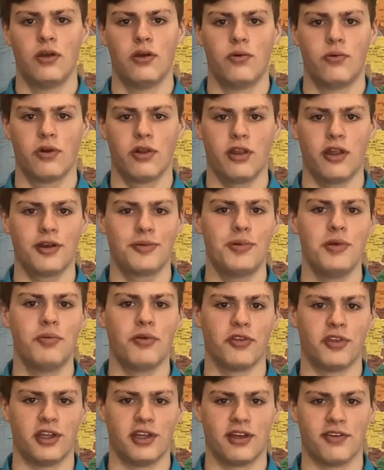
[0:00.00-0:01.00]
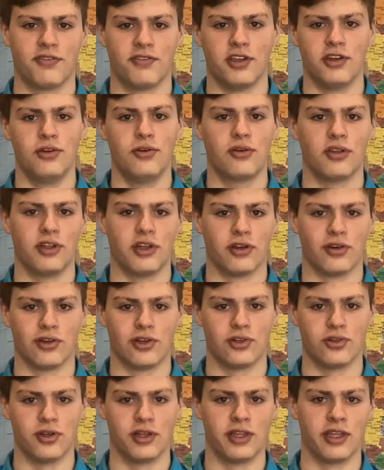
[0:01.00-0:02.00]
When a lot of people think of the nuclear
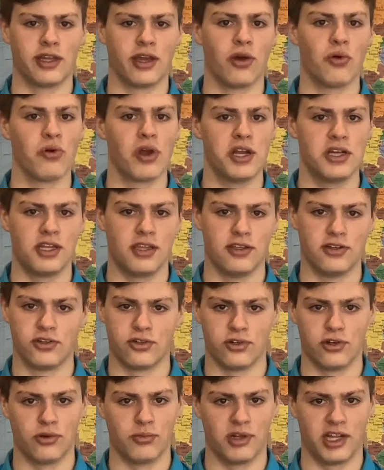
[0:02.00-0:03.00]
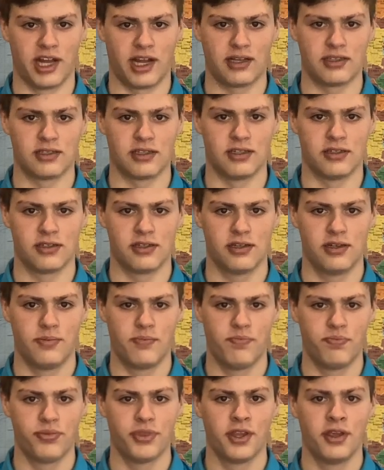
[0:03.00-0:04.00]
industry, they go right to the Chernobyl accident.
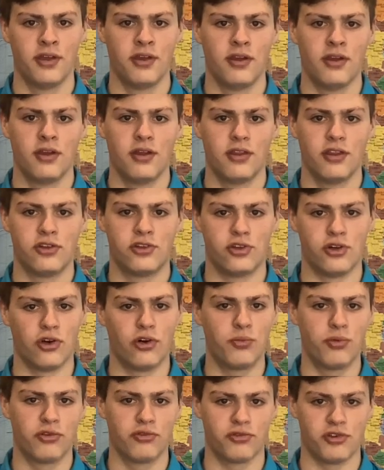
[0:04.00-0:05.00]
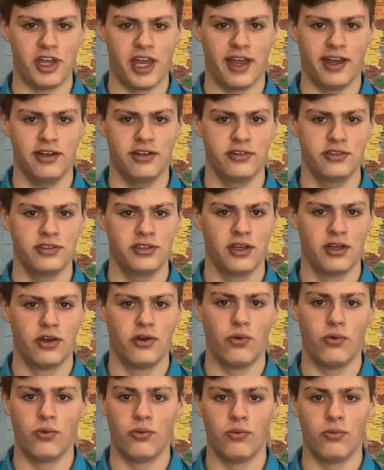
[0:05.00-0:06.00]
The Chernobyl reactors,
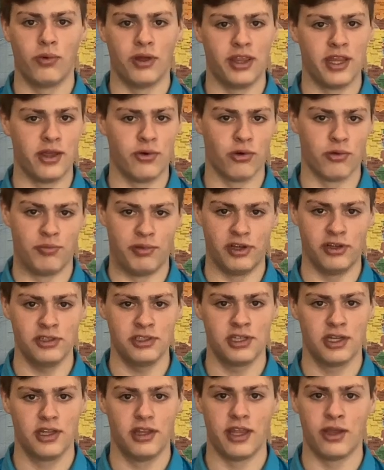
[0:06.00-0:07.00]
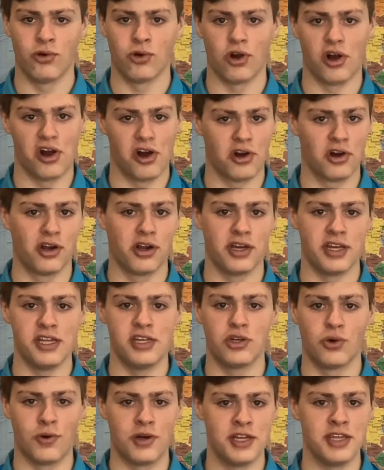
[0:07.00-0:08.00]
when they were built, they were already
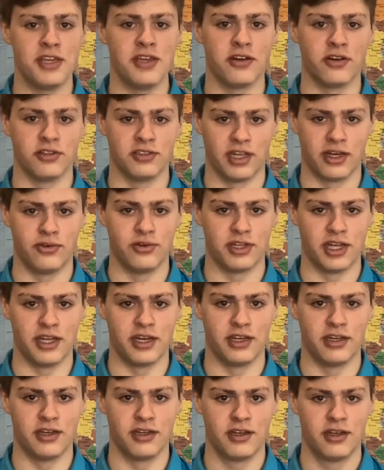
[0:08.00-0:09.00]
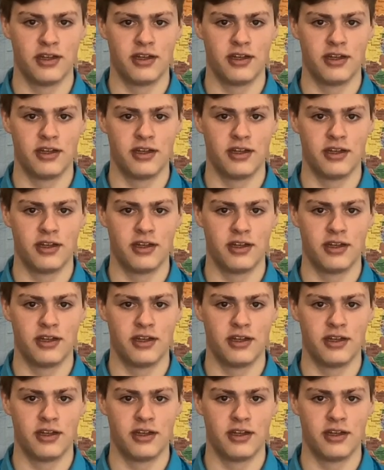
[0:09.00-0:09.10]
20 years outdated.